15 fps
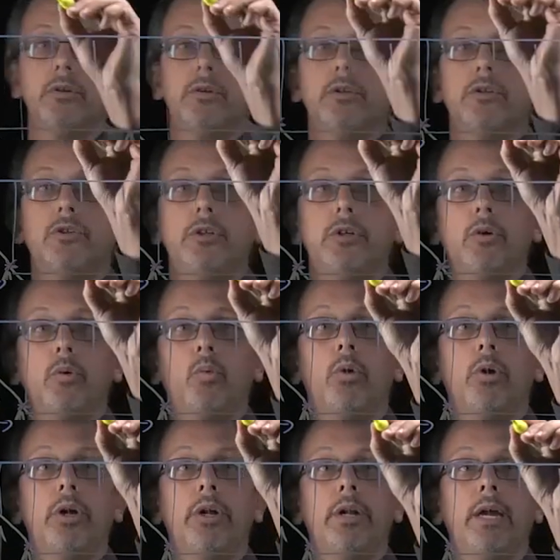Let's see here,
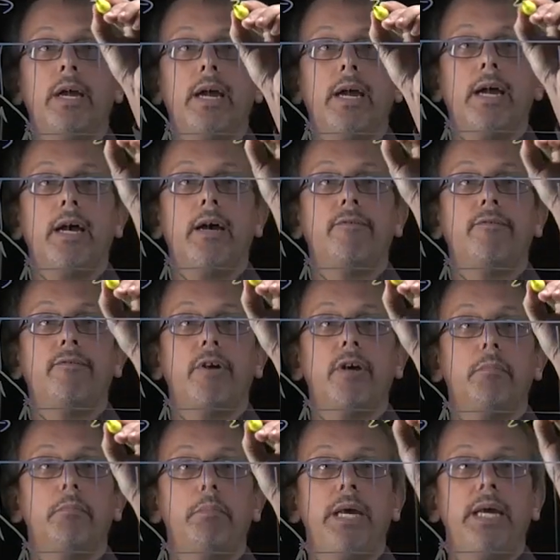1 half
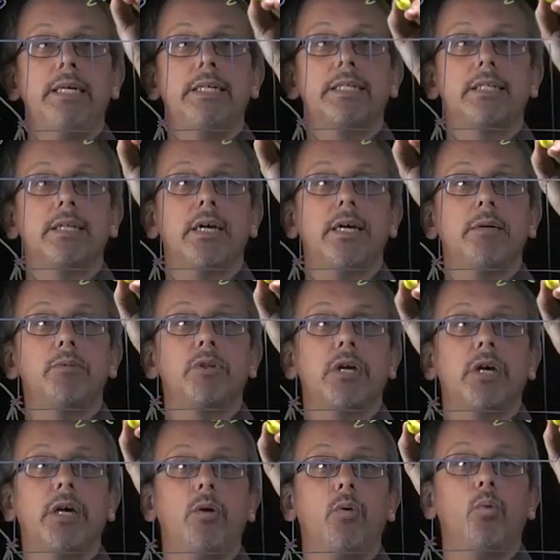a base times
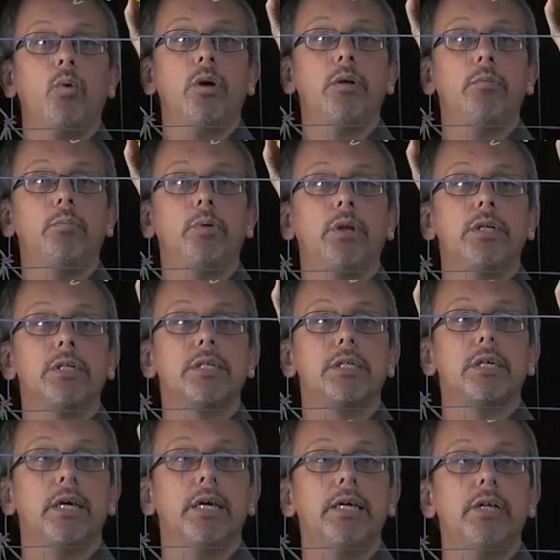height 1 plus
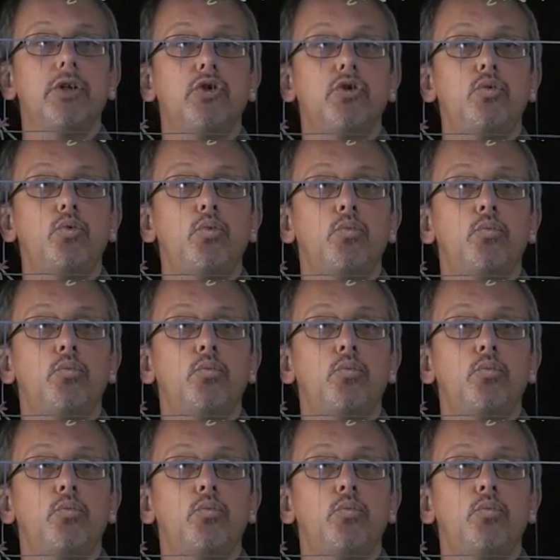height 2